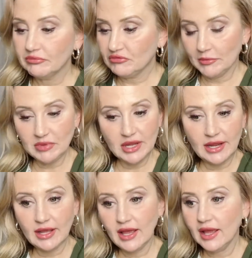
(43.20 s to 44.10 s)
from
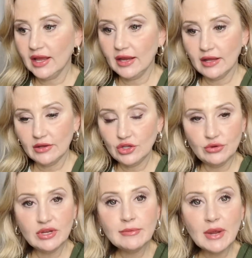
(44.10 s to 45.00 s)
being a
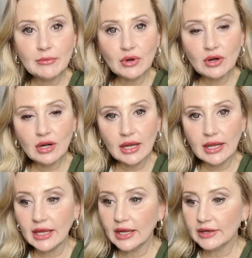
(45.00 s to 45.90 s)
union member
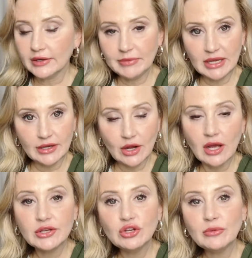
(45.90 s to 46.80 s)
and being a
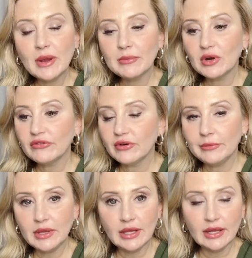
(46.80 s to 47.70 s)
non-union member, from
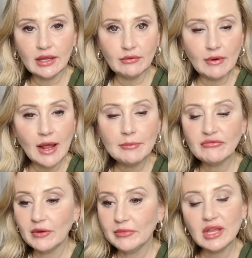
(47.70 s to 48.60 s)
being a rep,
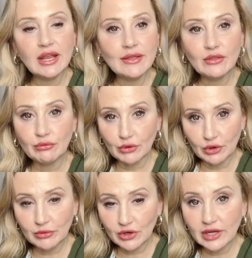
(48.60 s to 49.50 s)
from being in the
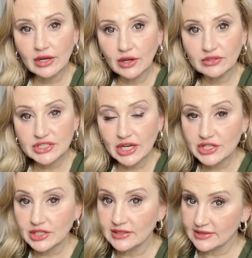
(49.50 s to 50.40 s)
room during
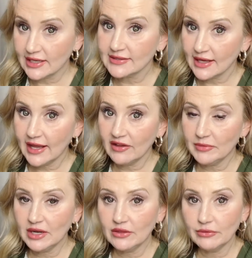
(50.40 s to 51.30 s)
negotiations. Yes, I have
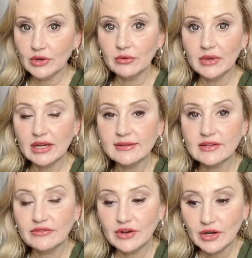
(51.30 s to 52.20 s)
been in the room, and it's
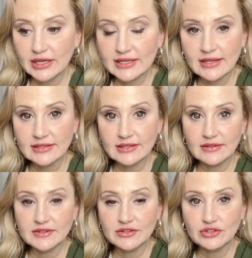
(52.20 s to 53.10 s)
a very
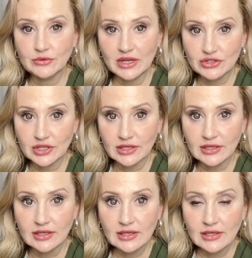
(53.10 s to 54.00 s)
tentative situation,